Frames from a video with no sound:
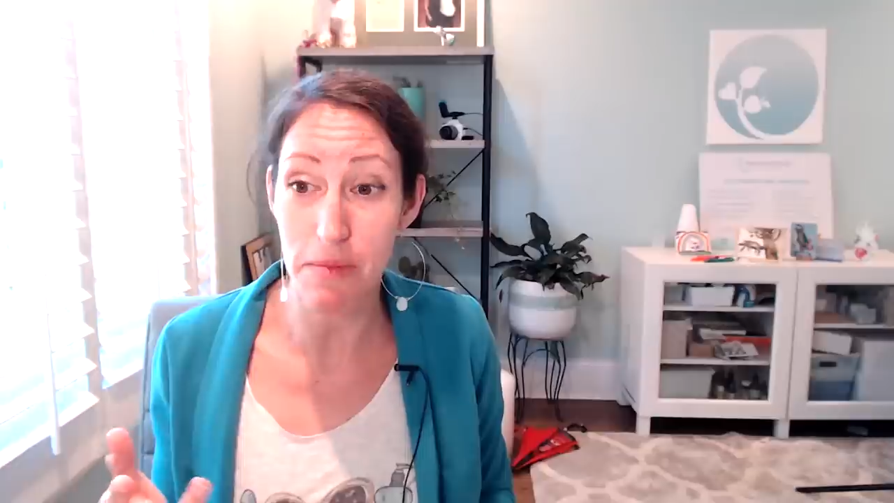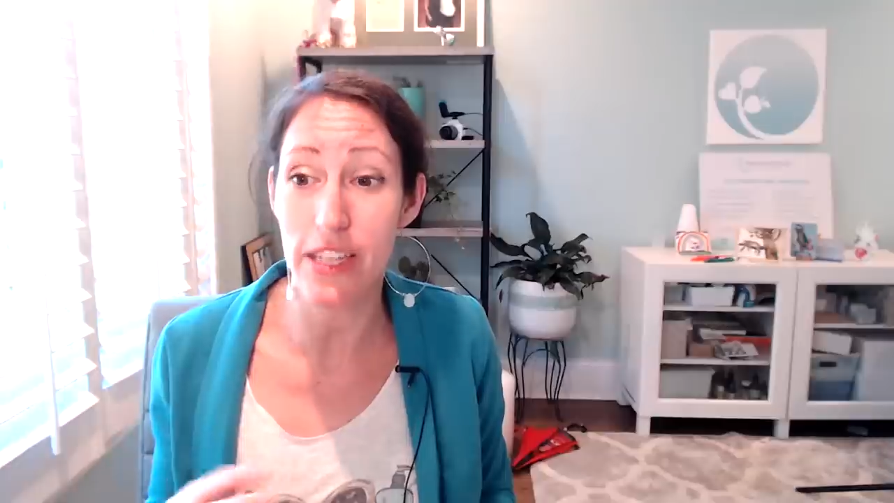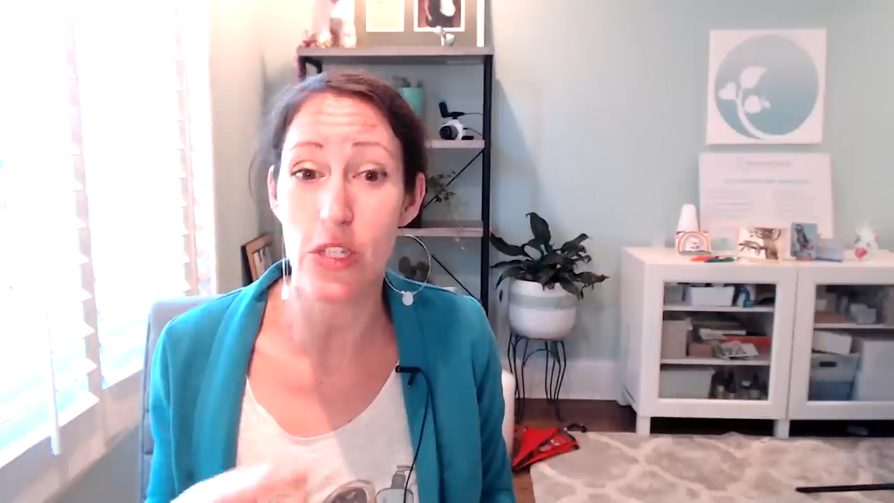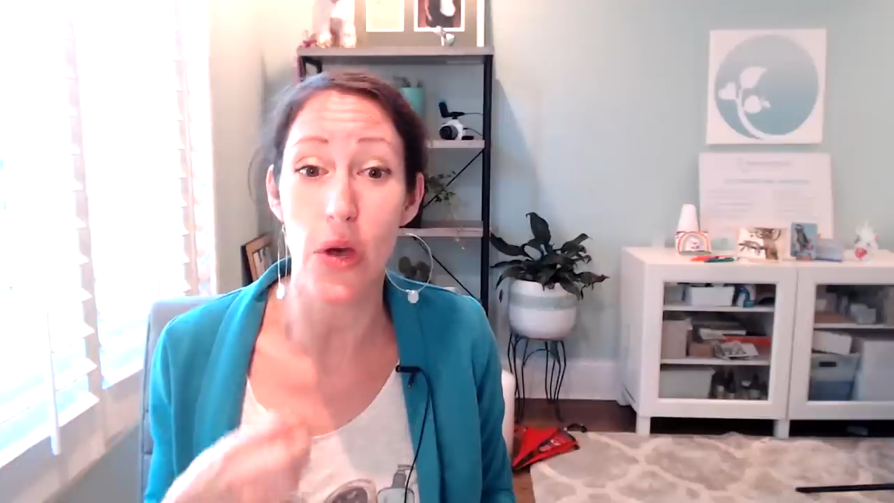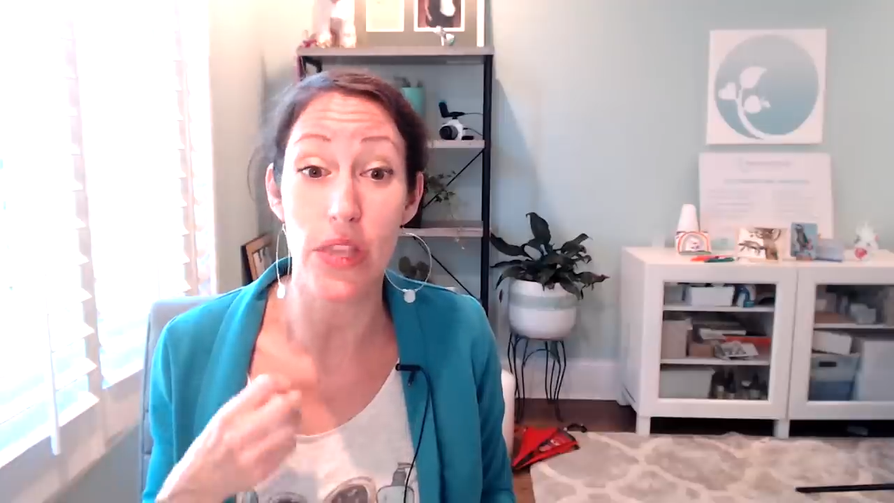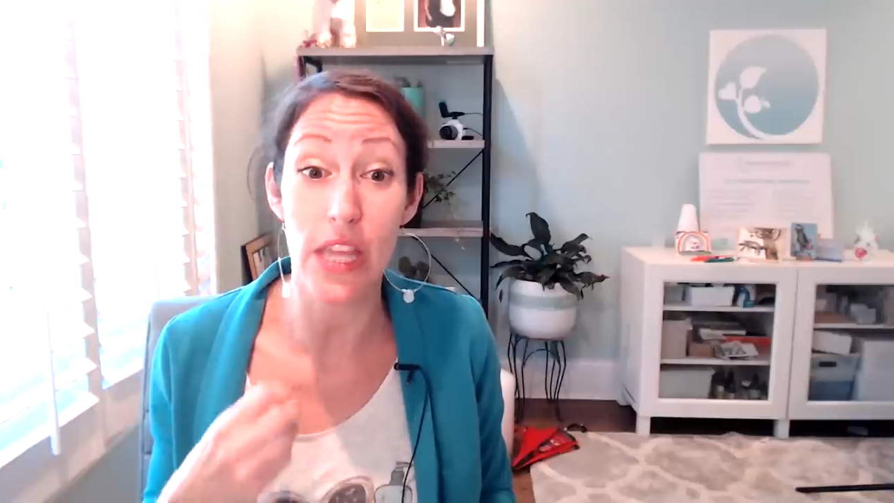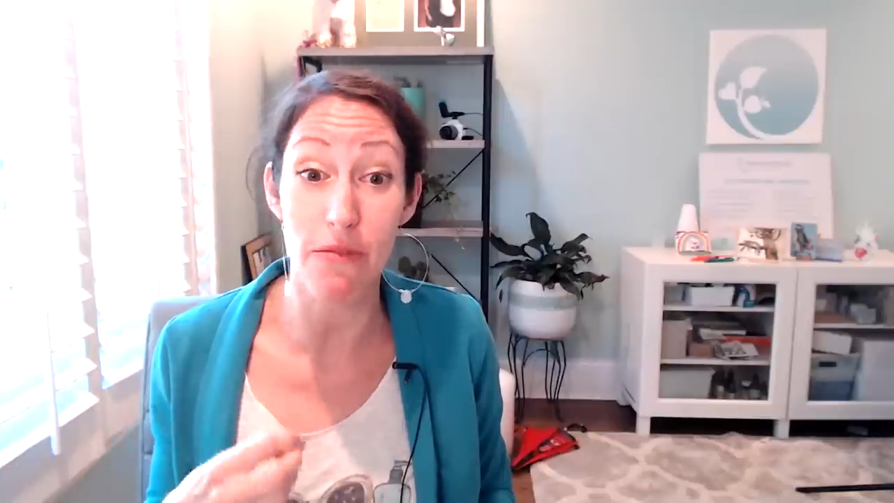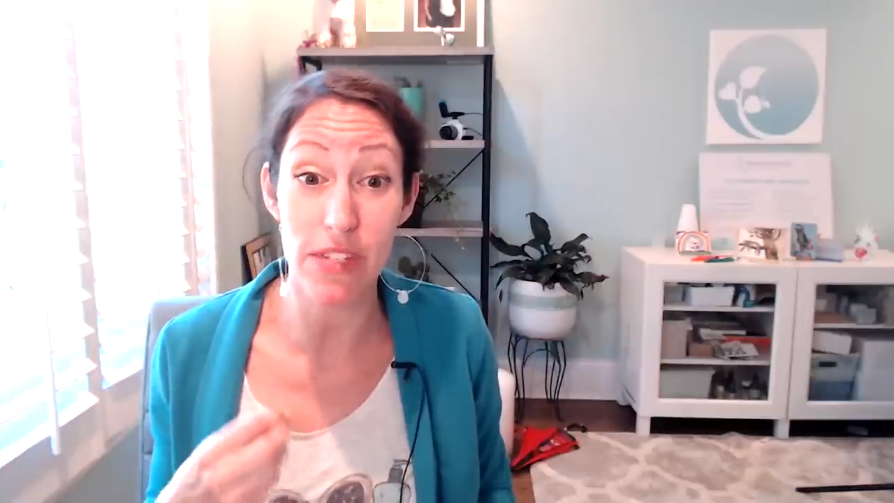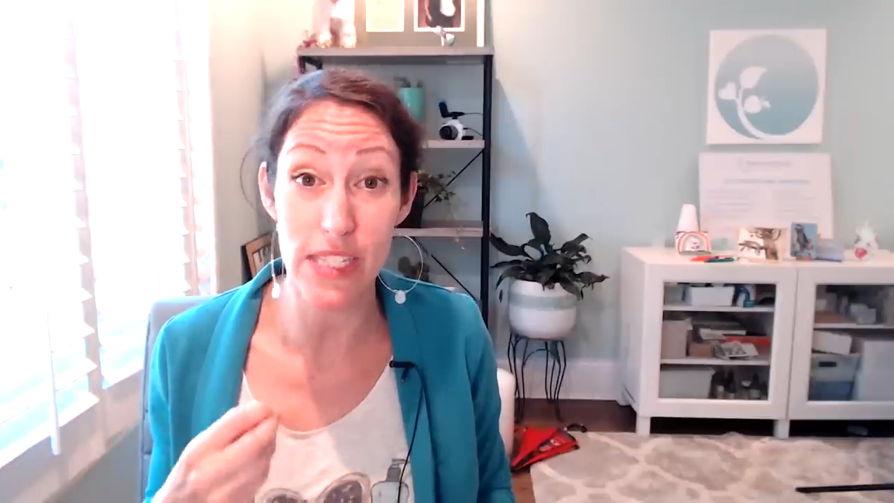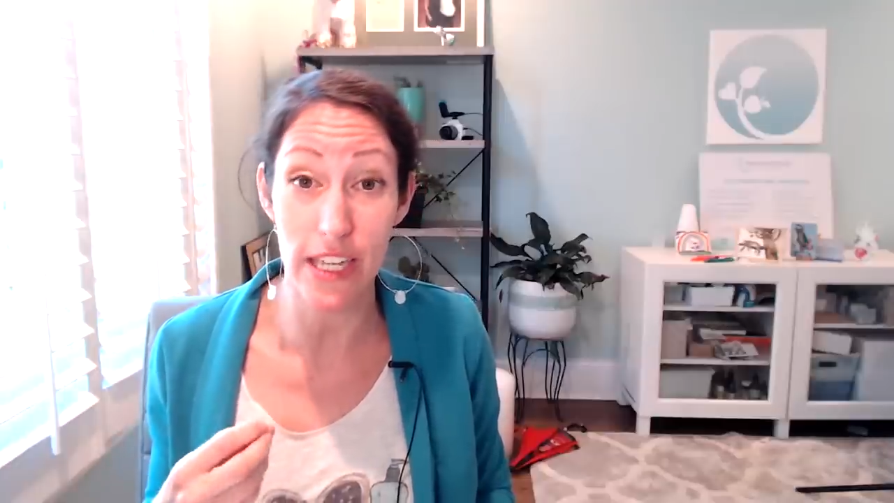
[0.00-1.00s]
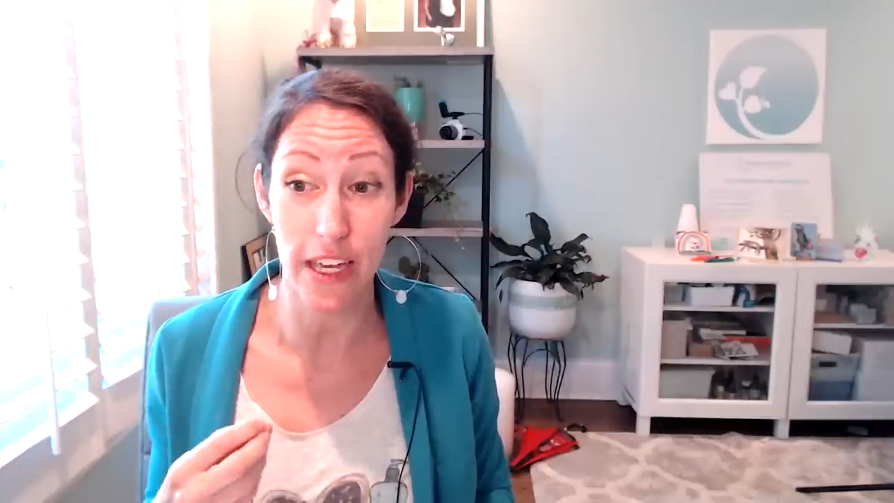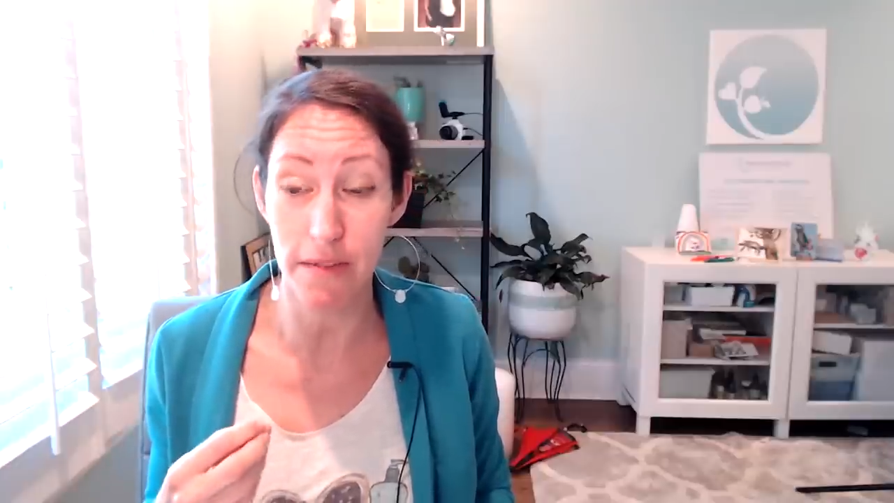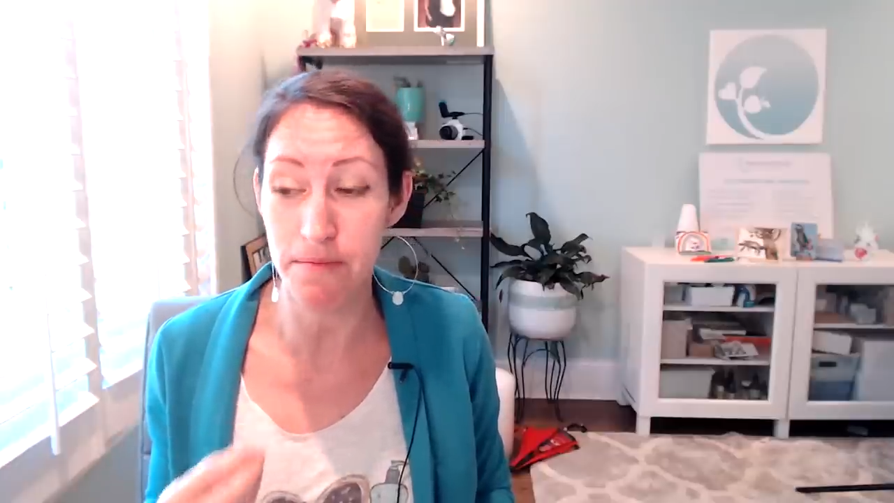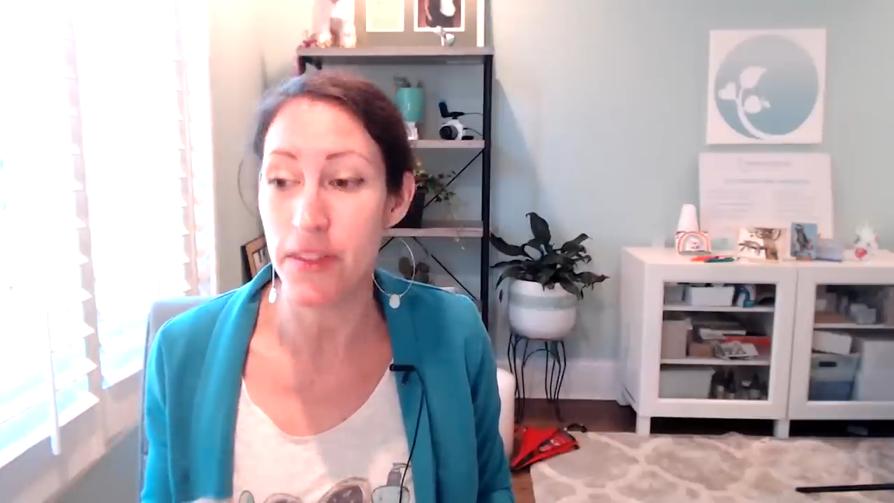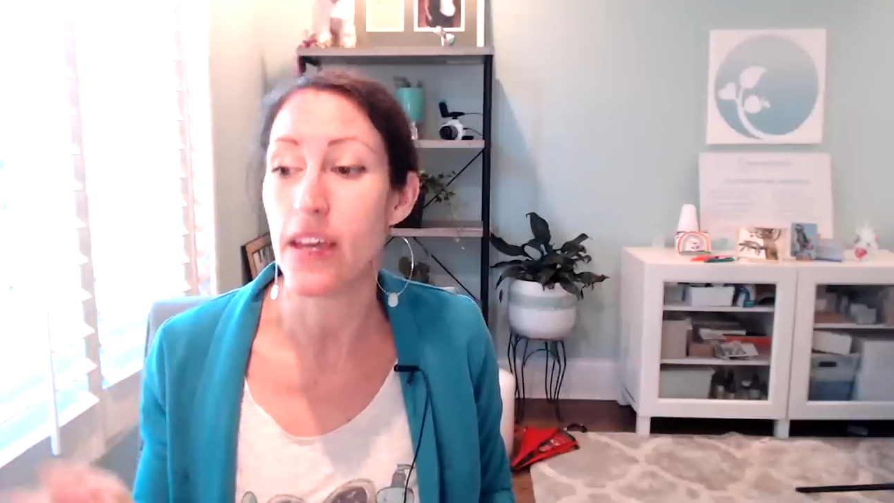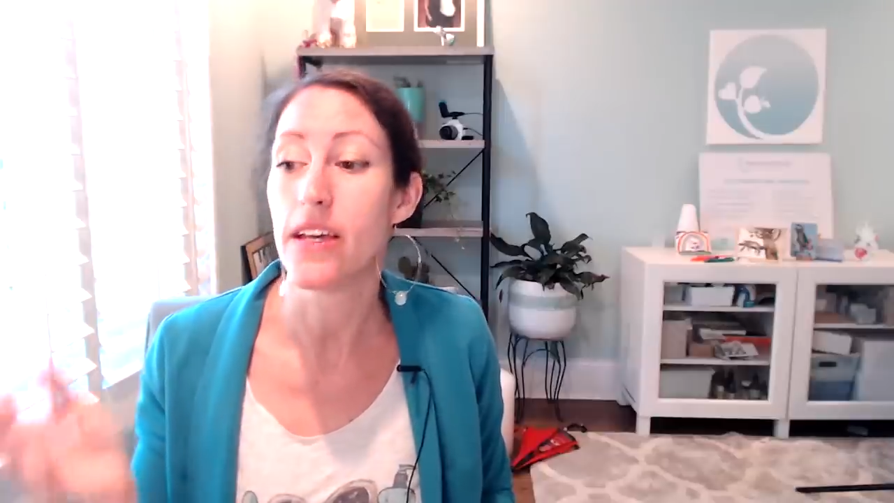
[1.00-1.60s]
It's called LymphStim.